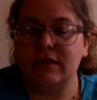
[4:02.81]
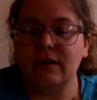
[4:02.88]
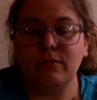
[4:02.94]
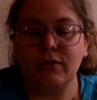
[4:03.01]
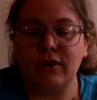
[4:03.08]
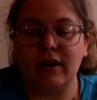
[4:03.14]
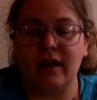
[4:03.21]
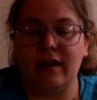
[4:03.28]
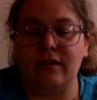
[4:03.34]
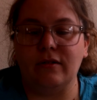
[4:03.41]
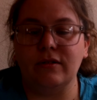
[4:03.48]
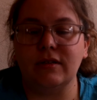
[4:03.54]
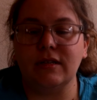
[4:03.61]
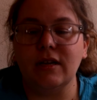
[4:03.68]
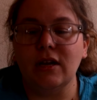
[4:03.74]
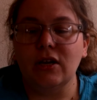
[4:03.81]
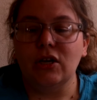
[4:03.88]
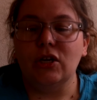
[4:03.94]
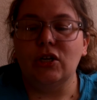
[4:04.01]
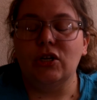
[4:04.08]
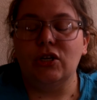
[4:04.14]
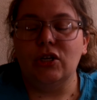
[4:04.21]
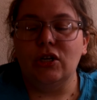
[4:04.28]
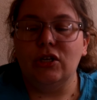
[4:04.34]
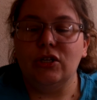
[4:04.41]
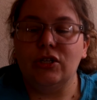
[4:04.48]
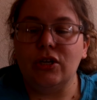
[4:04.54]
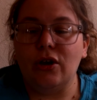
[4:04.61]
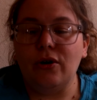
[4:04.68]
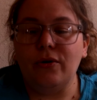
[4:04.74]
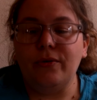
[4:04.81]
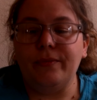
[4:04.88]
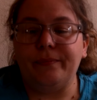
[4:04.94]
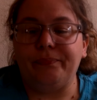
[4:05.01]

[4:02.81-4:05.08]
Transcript: somewhere else. So